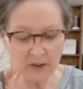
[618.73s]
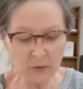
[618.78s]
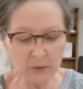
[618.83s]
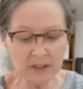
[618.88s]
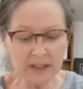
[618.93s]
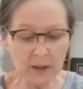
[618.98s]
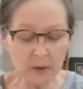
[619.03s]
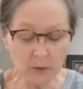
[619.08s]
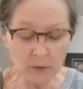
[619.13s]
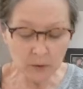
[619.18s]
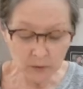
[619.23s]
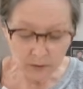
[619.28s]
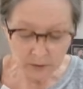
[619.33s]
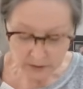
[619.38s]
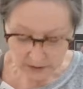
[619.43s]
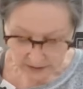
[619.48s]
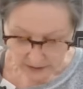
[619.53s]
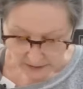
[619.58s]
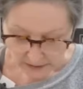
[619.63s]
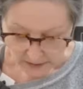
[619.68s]
that are really old,
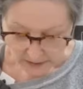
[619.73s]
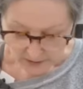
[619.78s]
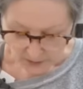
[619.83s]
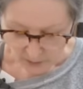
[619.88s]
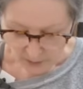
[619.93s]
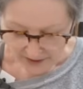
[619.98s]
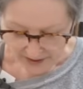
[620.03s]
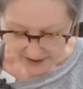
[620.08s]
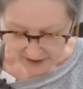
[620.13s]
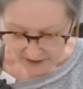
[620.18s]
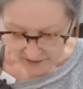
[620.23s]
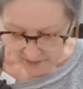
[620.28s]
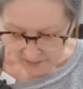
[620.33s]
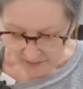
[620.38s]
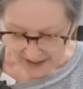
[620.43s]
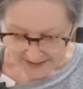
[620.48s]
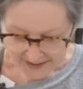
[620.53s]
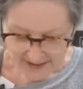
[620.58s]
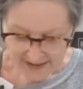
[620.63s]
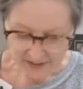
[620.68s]
where
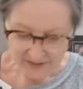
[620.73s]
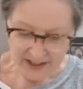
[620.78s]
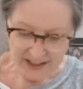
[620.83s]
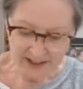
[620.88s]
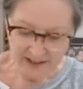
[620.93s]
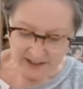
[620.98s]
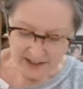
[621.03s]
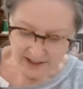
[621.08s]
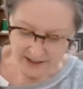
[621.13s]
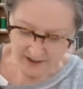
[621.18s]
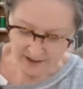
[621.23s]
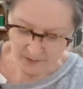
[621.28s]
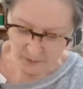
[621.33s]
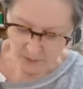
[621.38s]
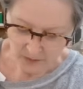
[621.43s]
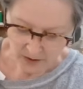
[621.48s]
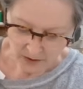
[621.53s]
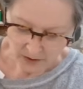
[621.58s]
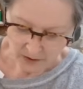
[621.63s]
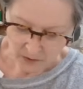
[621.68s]
mice have eaten them,
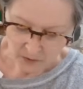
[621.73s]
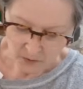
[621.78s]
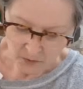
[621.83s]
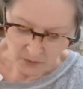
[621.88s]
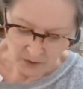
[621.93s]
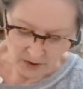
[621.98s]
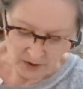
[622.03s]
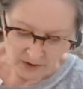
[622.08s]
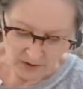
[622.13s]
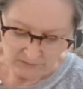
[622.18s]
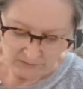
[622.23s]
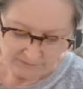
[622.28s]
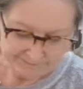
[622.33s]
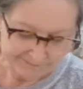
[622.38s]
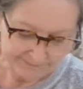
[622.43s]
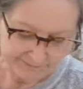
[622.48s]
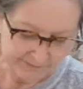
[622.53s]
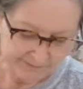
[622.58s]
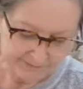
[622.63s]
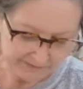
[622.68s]
or
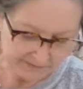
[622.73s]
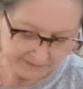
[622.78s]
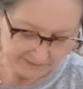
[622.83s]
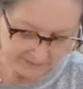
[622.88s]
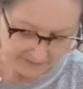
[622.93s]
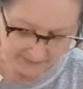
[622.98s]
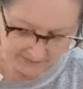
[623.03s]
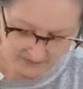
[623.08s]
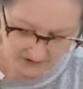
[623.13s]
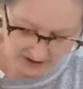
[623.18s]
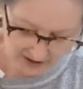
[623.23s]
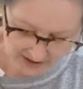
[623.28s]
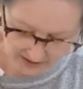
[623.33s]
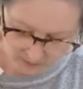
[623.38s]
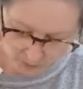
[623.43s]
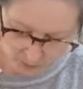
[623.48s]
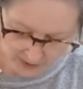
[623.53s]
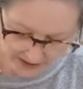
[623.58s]
just